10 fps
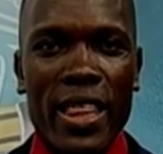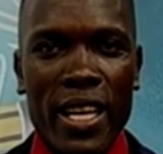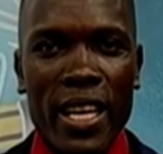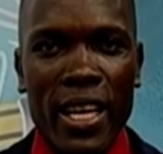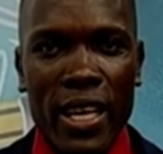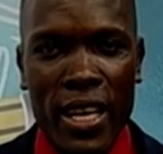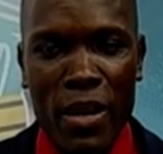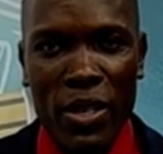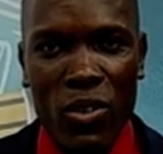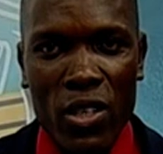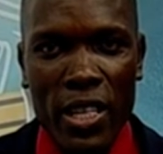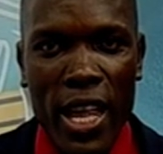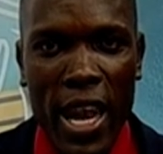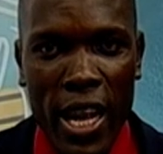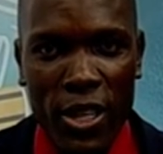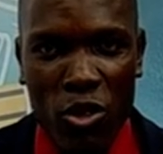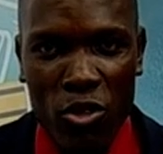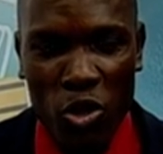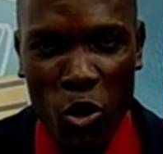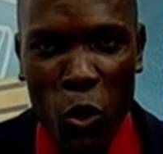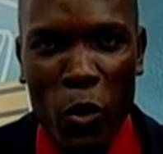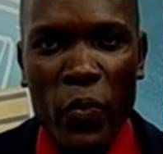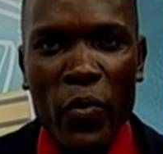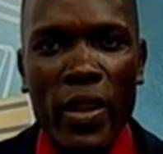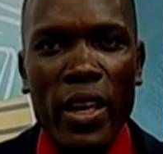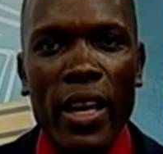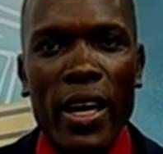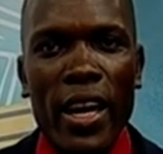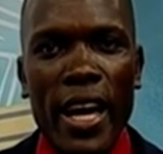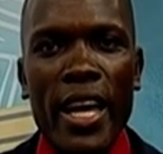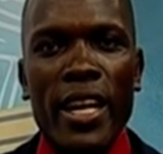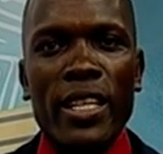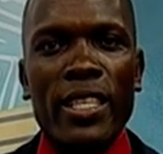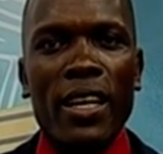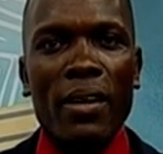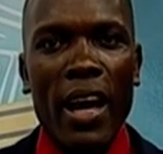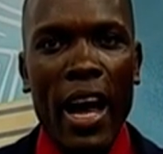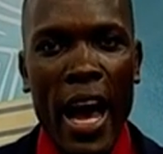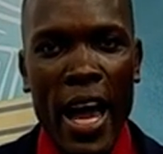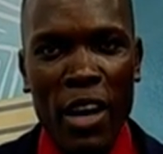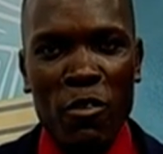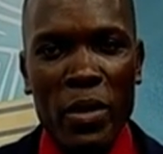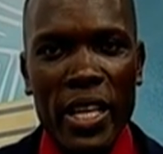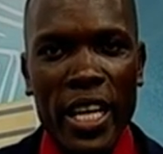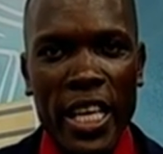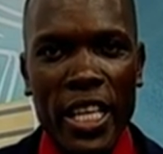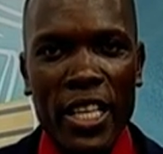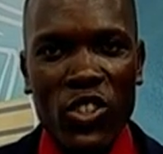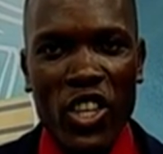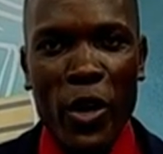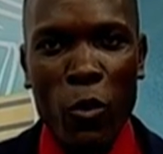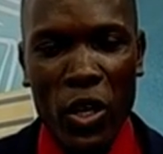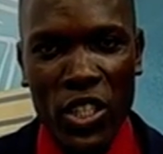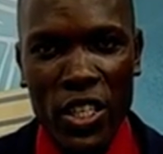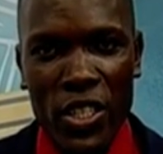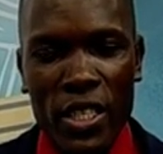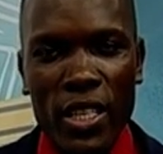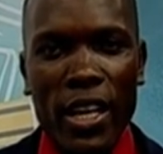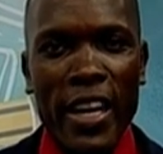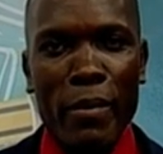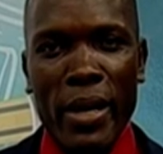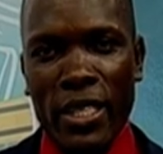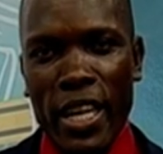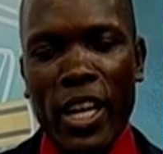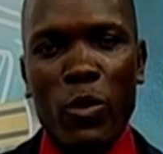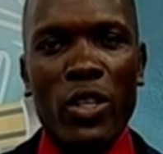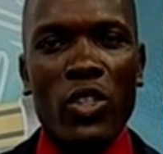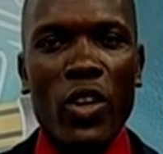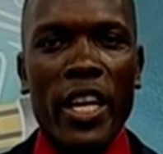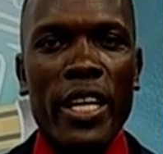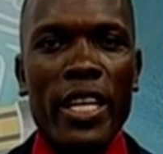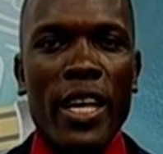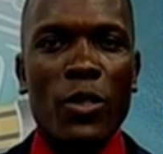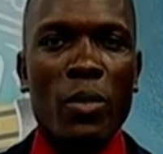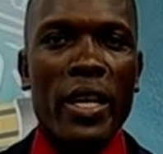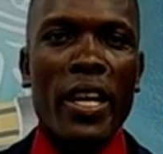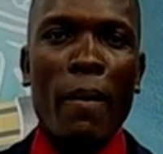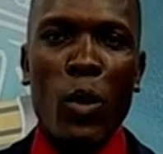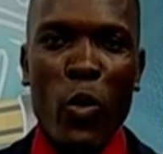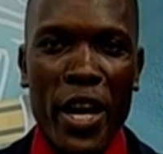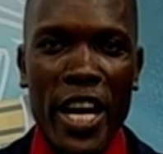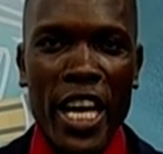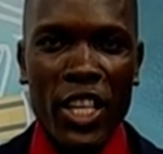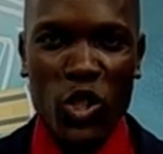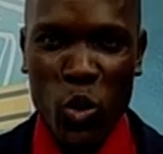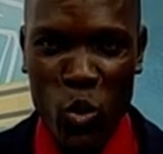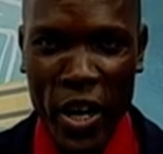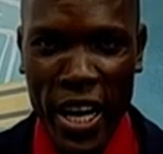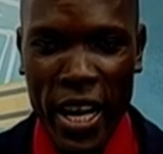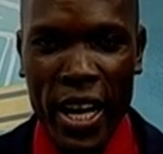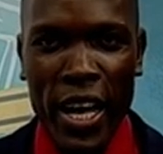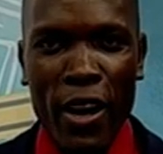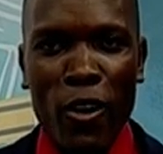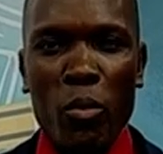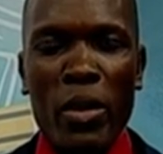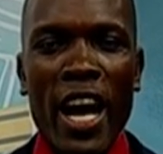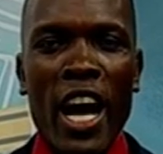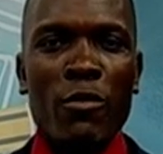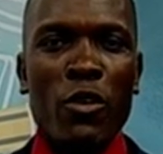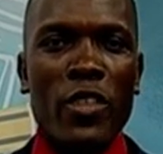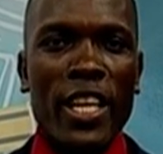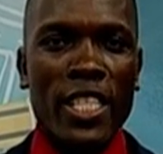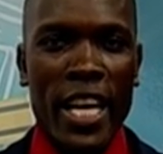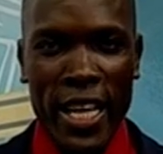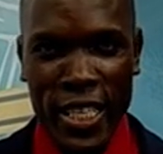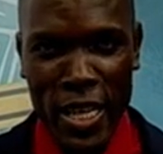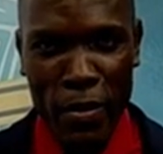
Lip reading: the Chemistry Lesson Show. And I have been E.J. Washington, and my sign language colleague has been Maureen Njuguna. On behalf of the entire team